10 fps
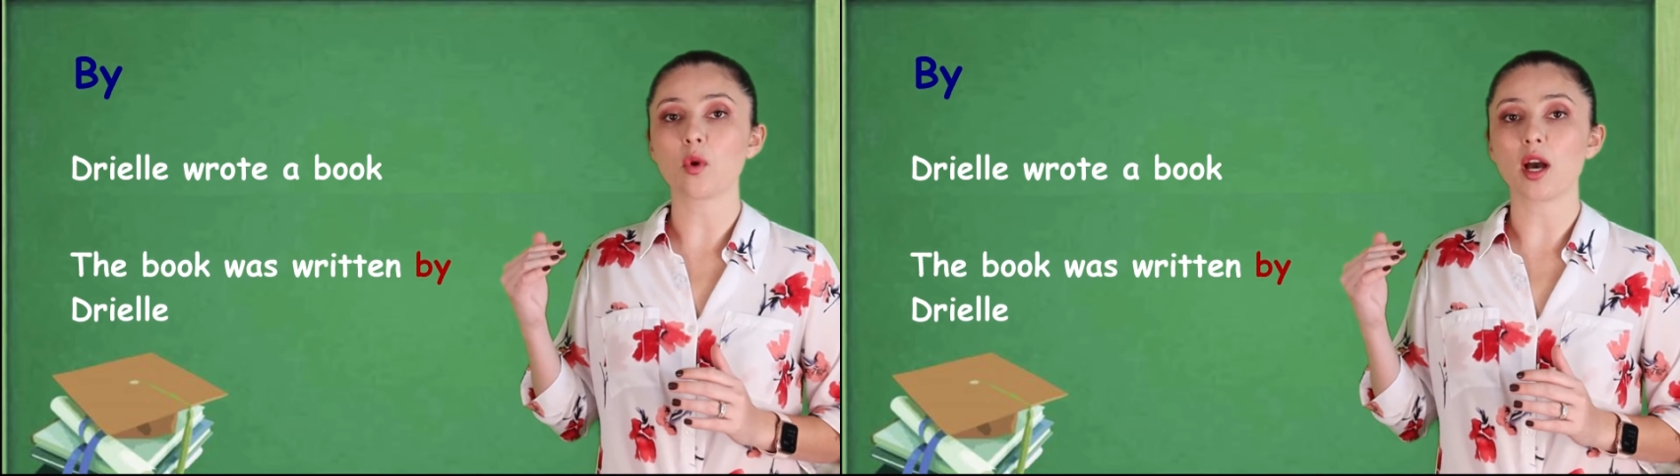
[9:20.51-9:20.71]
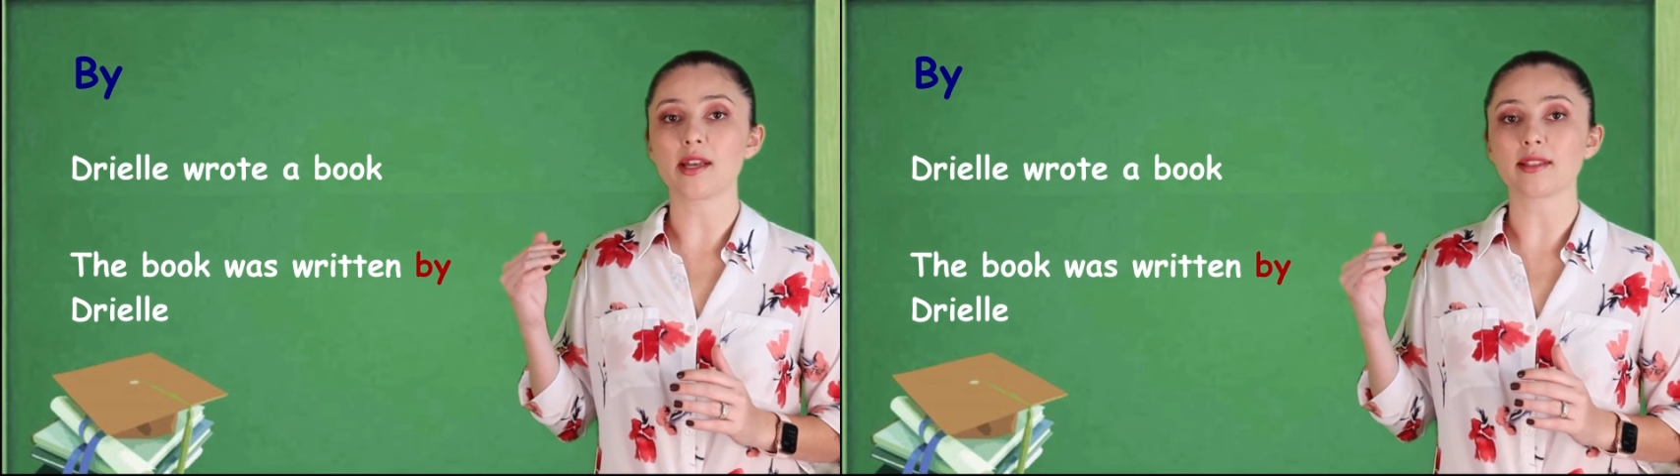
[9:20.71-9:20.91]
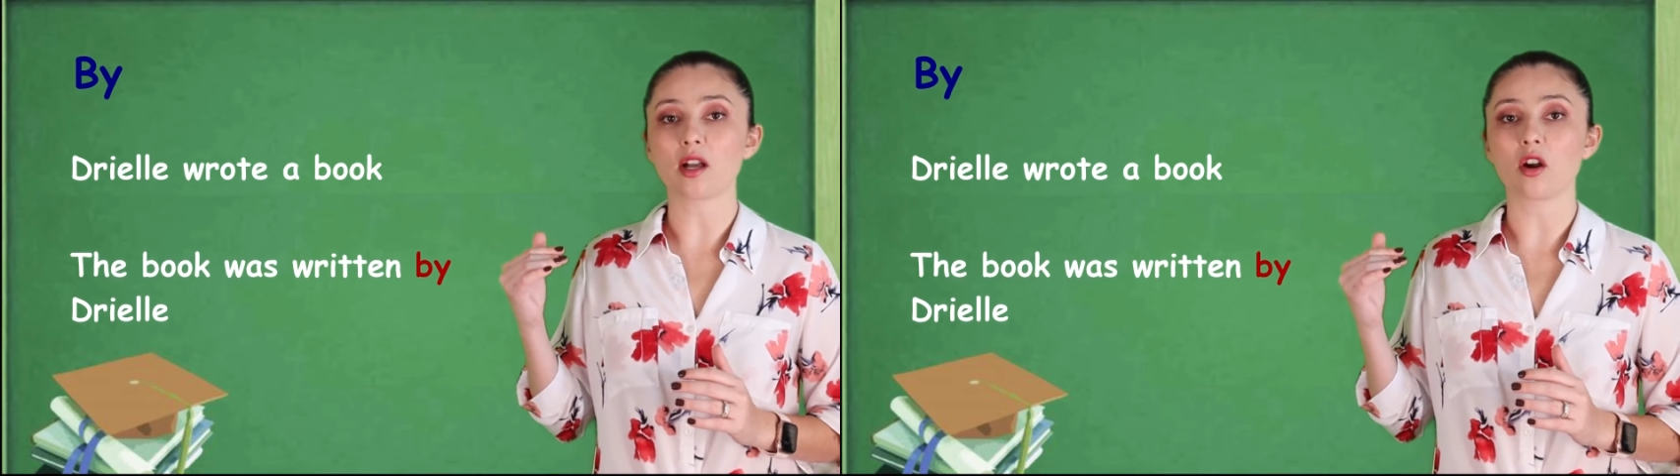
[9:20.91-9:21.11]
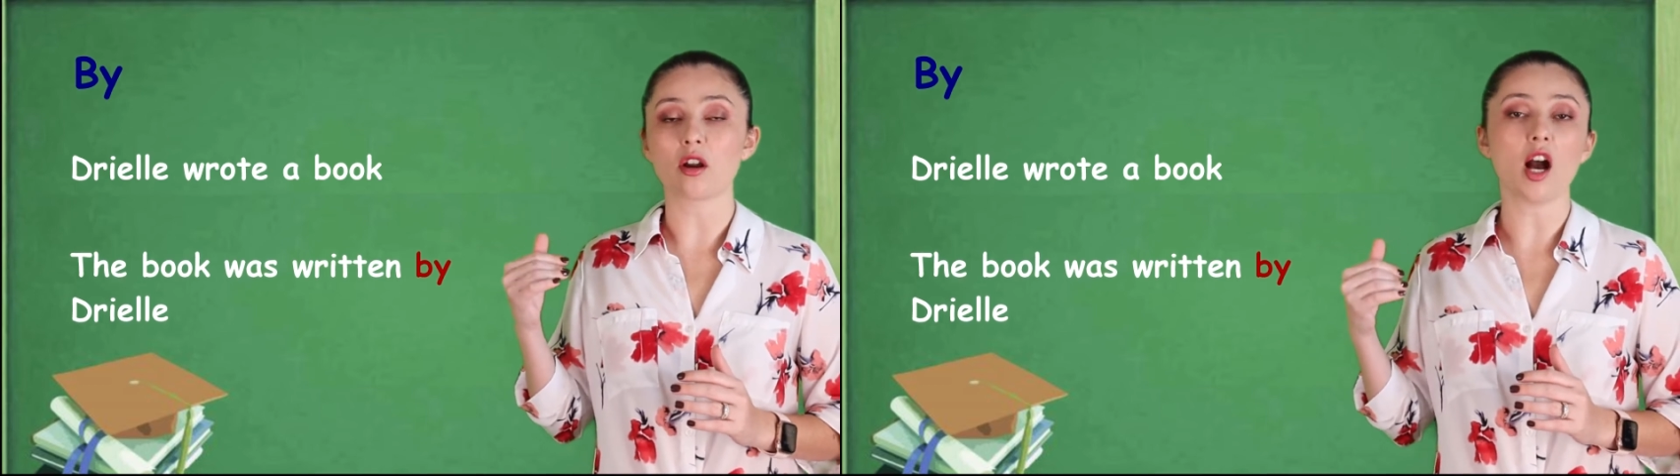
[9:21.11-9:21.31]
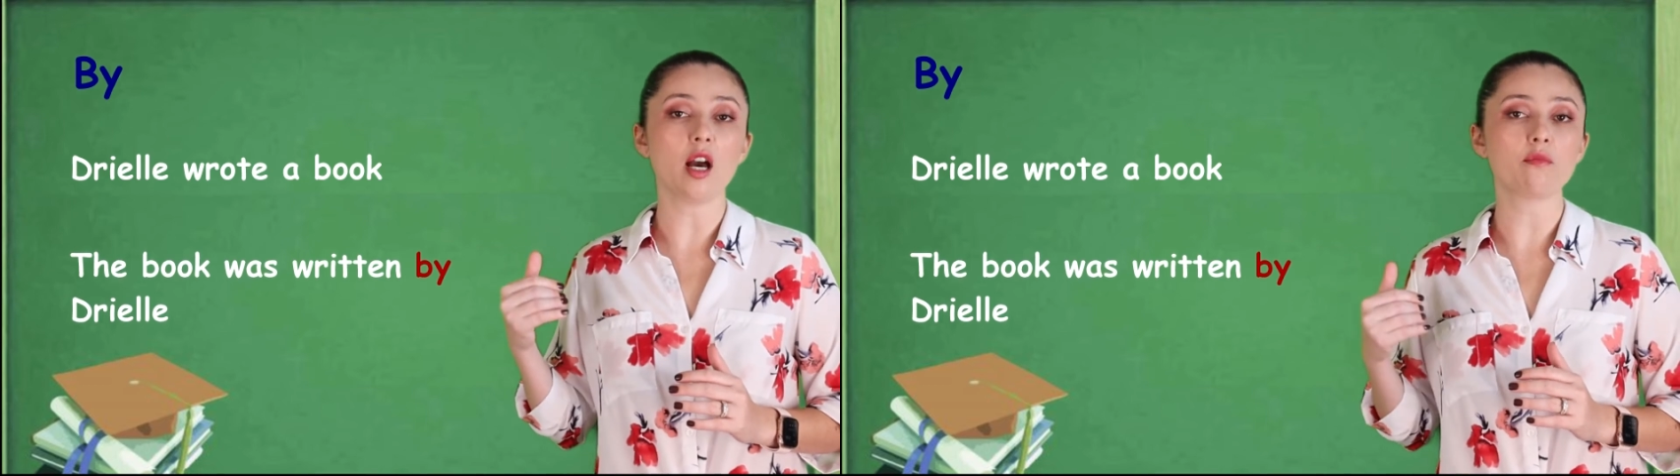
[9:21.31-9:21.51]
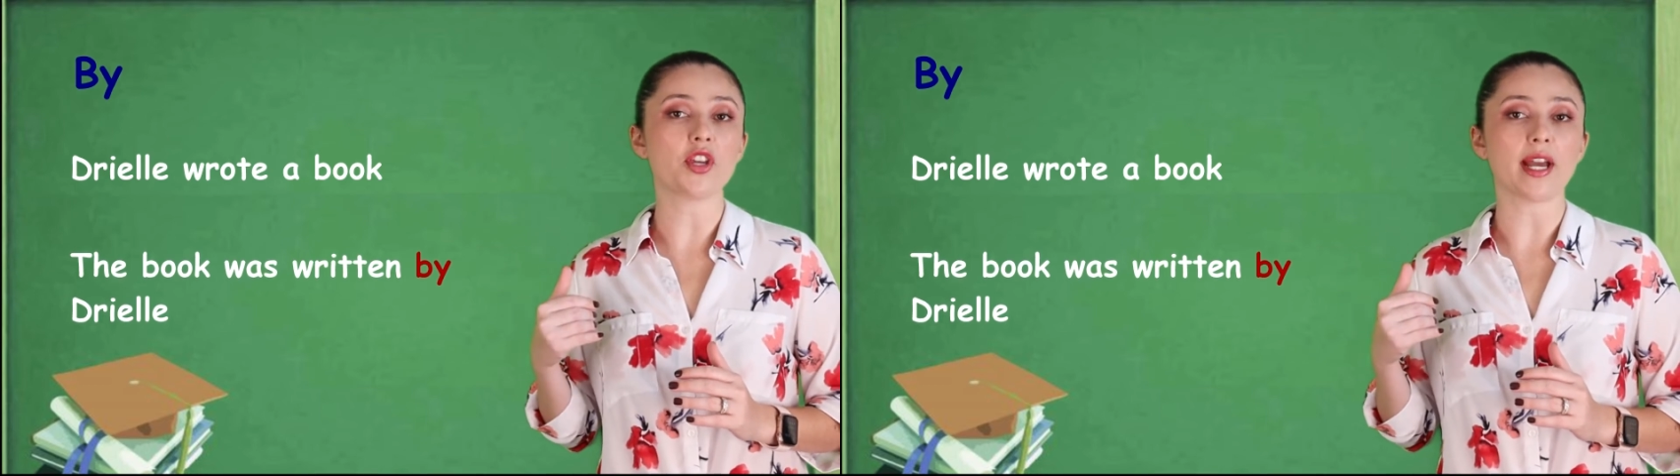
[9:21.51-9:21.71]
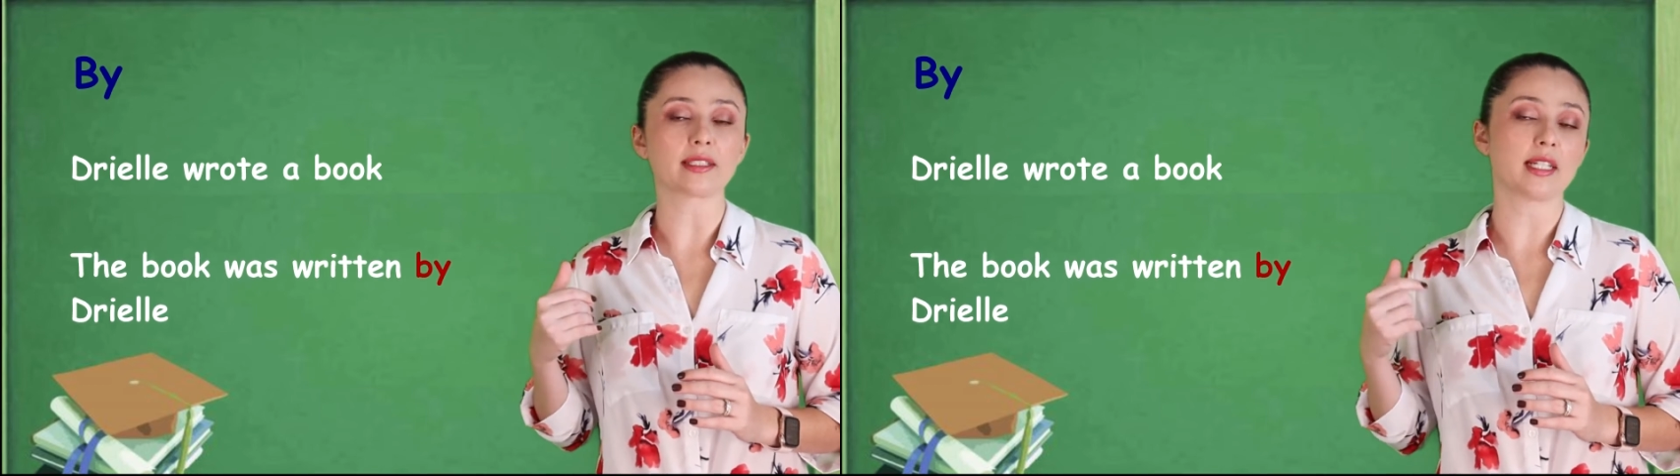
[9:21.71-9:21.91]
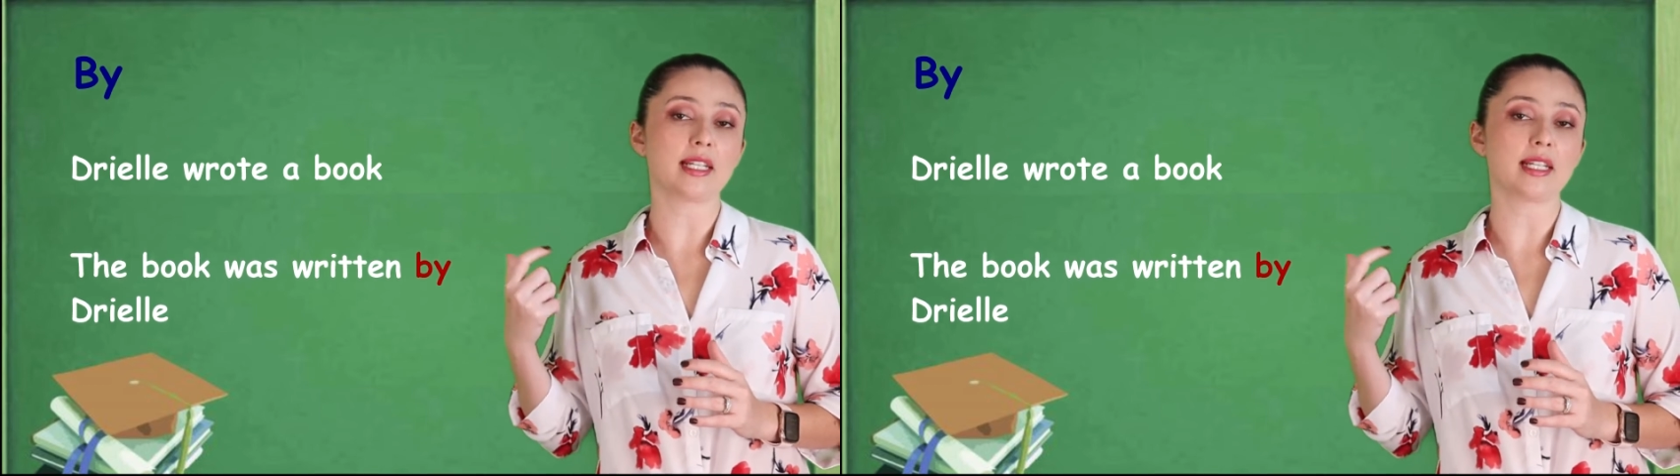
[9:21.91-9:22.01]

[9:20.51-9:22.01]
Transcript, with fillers: was our object,